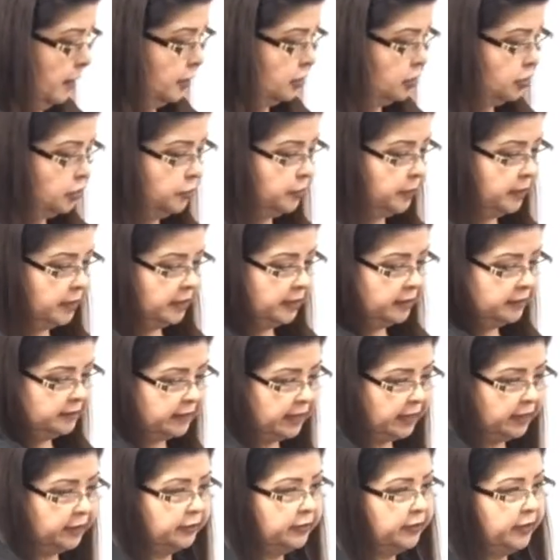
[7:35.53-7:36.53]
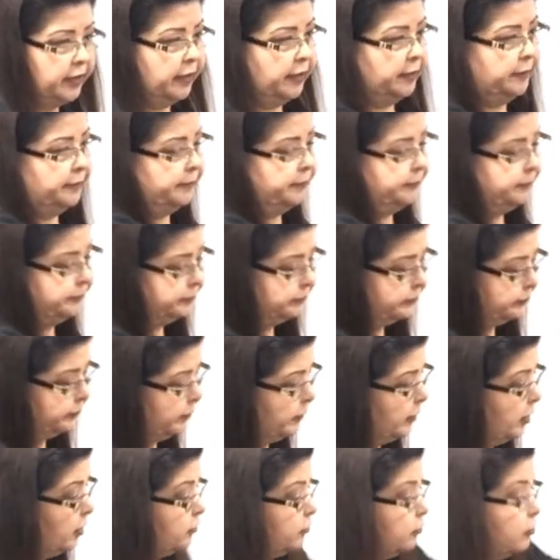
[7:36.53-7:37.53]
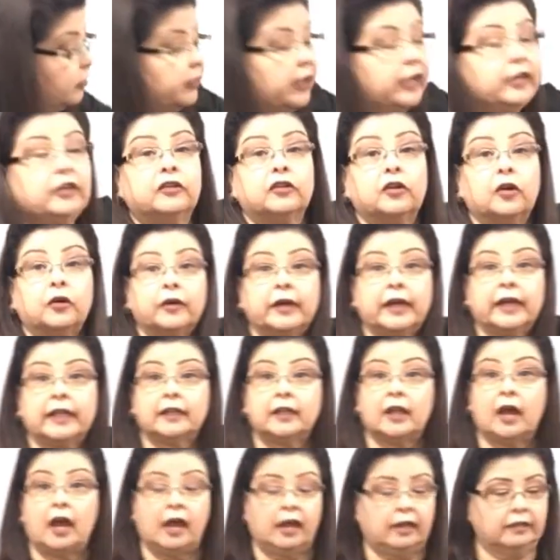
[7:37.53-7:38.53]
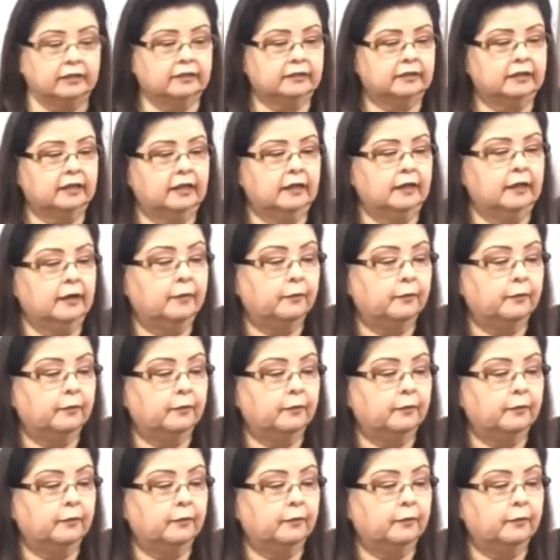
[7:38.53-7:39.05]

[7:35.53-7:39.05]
and doing this haircut so that you don't get lost.